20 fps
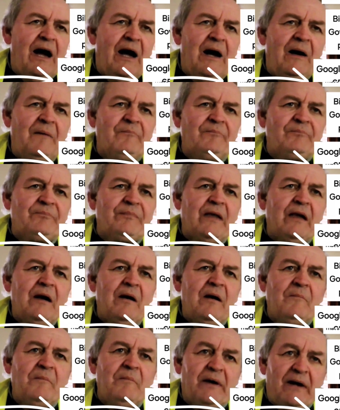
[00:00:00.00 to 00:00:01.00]
Um,
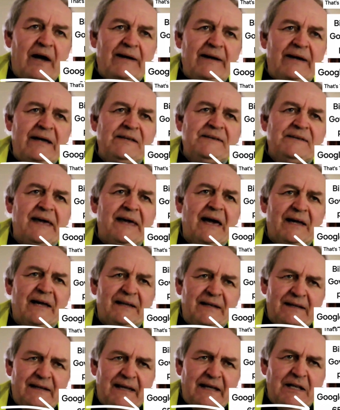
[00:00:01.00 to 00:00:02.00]
but I need to
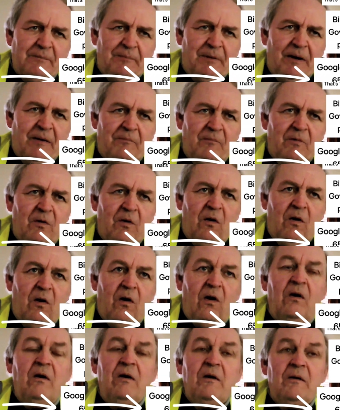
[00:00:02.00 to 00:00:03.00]
get a little bit
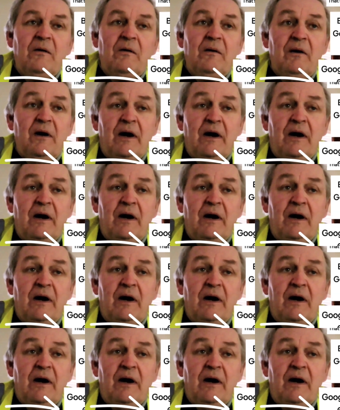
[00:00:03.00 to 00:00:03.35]
more